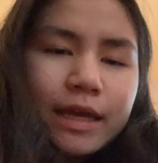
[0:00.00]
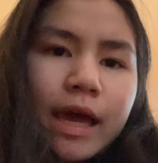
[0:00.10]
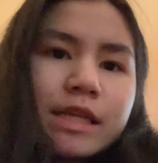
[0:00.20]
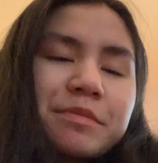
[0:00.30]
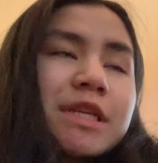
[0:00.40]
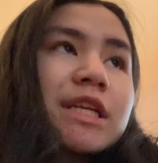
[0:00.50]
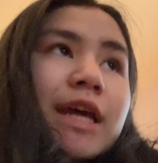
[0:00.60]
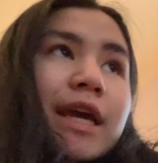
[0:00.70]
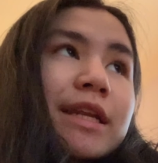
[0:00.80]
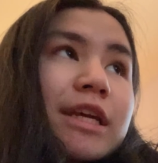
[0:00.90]
It has been
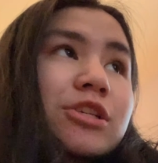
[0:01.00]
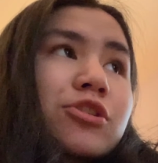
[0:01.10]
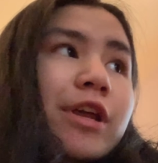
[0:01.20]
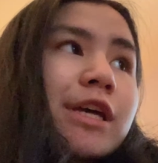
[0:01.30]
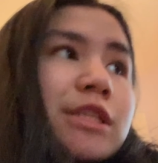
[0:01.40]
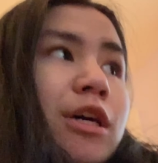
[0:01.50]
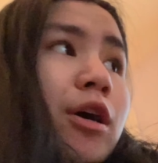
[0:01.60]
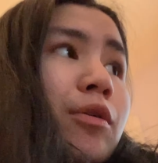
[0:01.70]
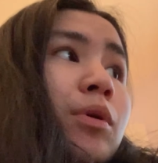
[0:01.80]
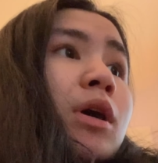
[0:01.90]
today and yesterday,
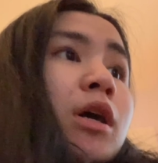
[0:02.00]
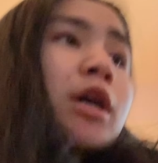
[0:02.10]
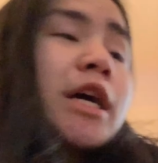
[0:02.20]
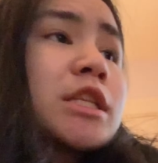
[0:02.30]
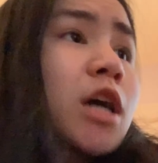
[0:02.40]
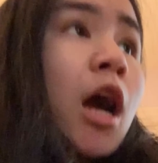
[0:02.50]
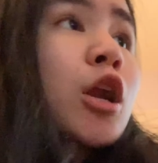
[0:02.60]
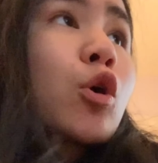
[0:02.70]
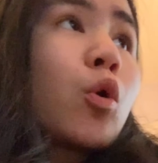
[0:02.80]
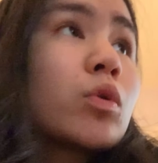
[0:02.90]
so it's
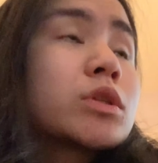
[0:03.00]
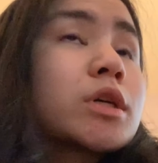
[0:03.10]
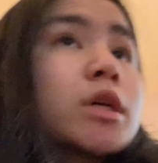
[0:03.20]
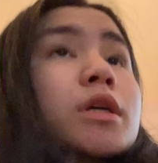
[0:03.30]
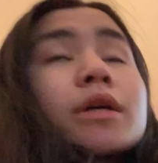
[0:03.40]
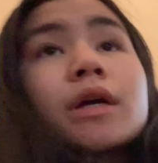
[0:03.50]
gotten colder